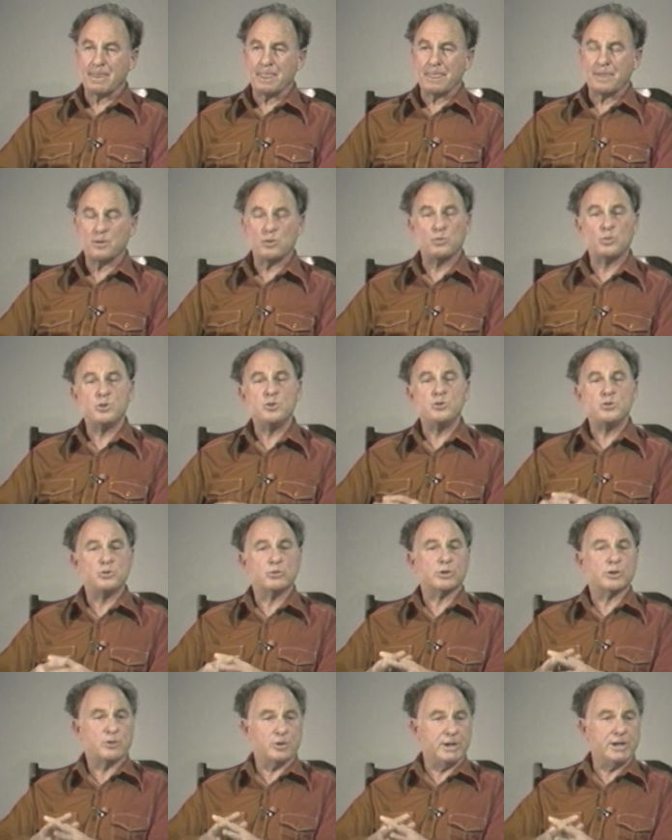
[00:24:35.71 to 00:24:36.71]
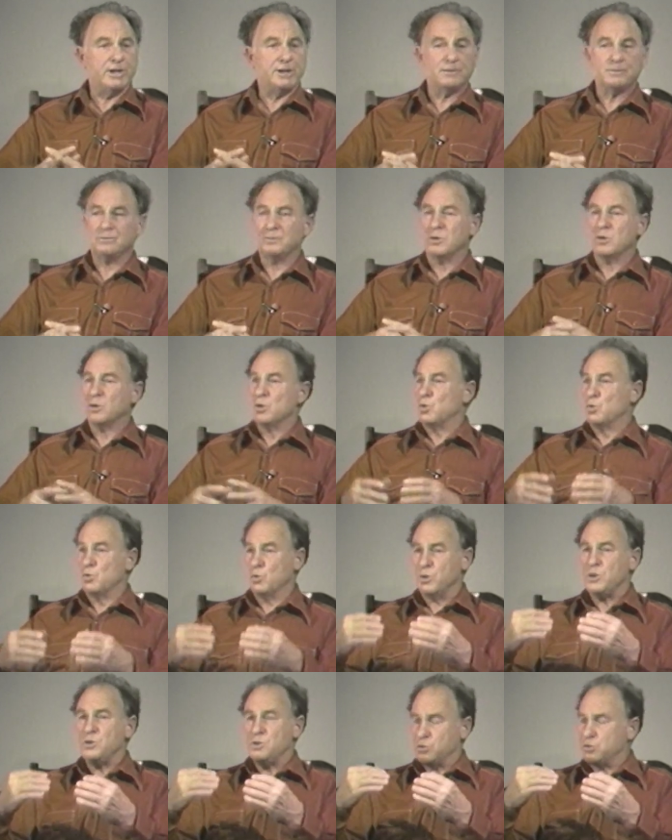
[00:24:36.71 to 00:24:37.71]
So wouldn't you agree?
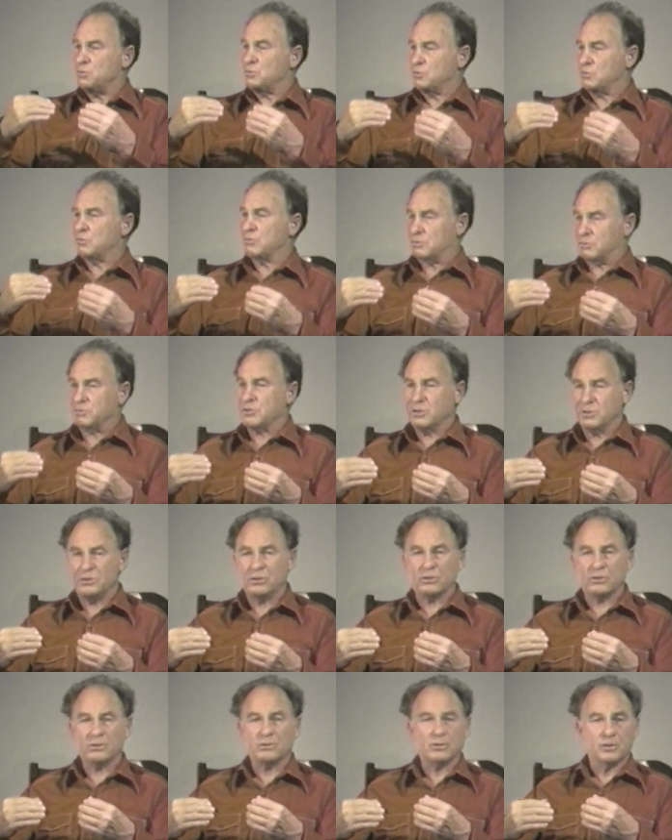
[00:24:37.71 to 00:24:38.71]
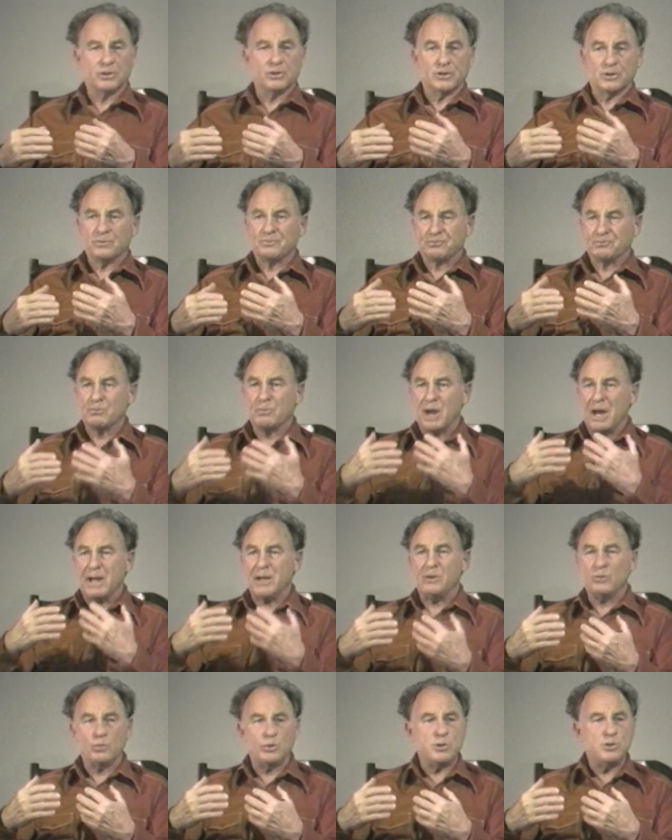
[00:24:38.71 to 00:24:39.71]
Wouldn't you, in your
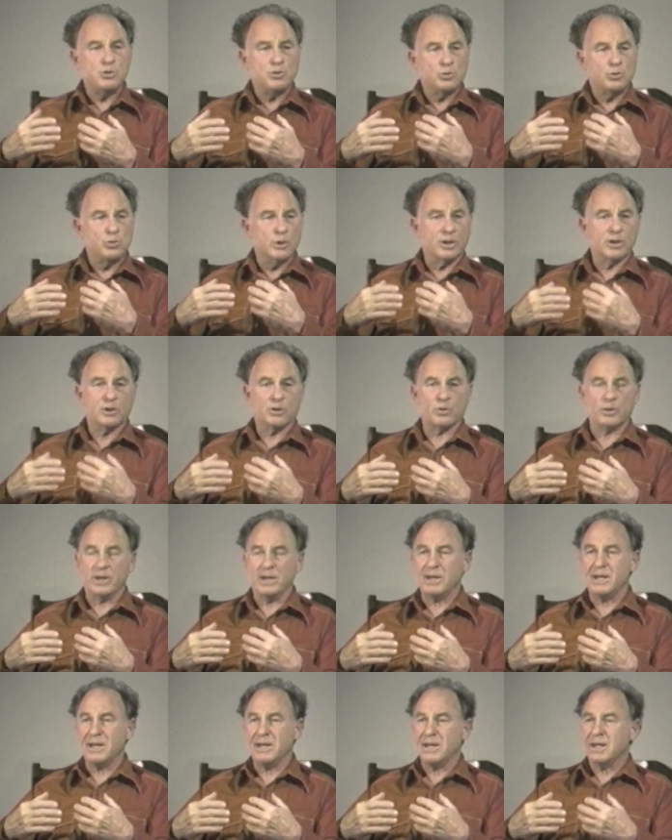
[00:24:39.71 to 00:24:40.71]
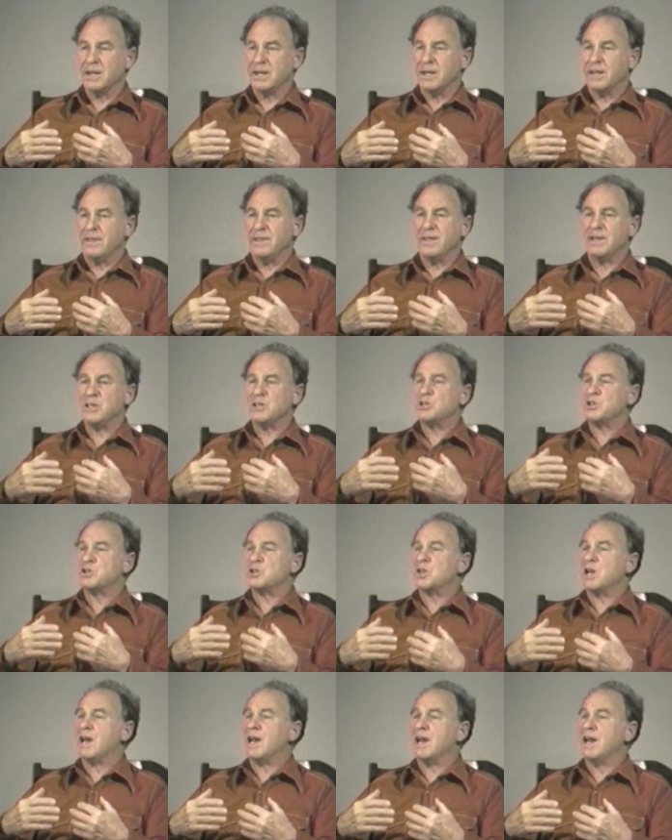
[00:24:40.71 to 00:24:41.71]
mind, would you agree that it's
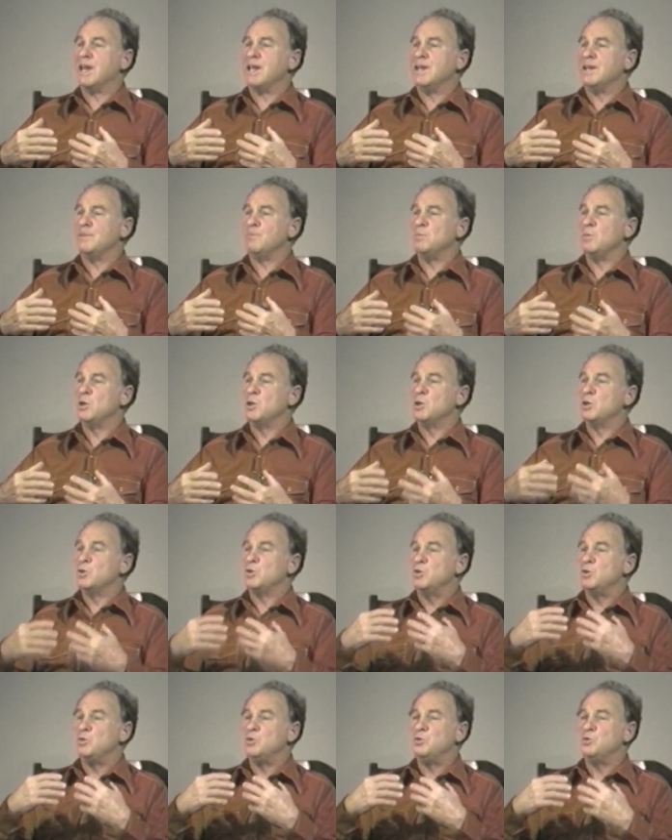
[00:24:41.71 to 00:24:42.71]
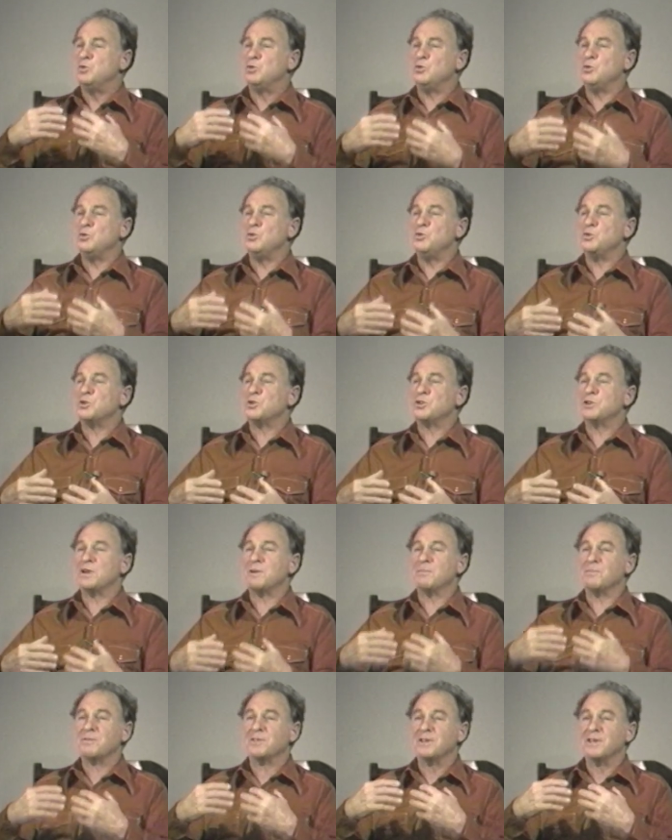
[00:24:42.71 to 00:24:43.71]
time to do
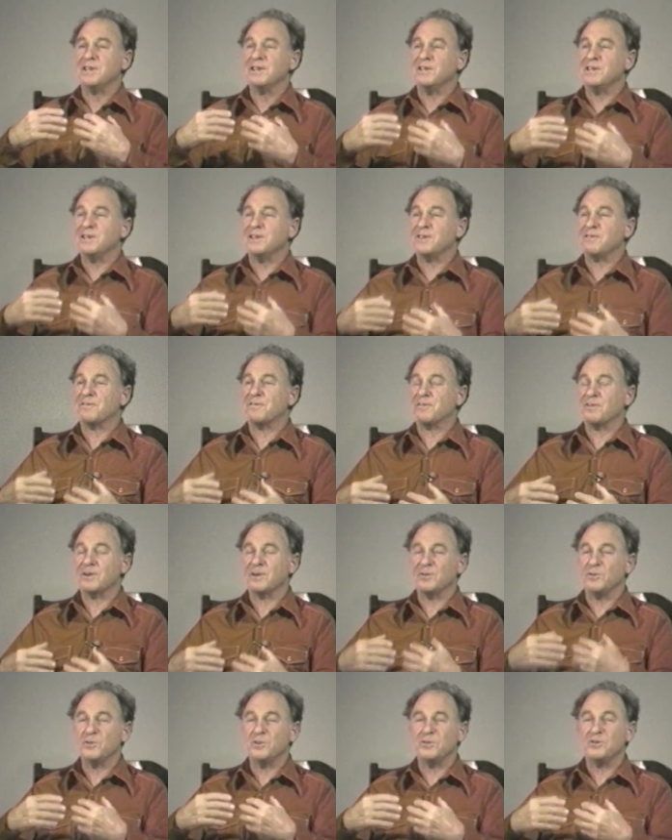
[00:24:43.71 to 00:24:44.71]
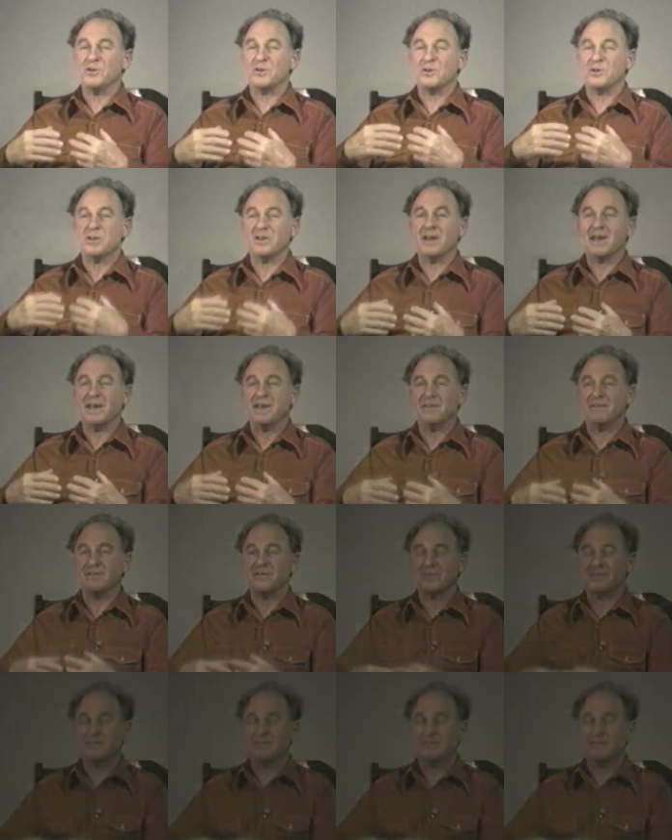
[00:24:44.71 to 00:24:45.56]
something different with your life?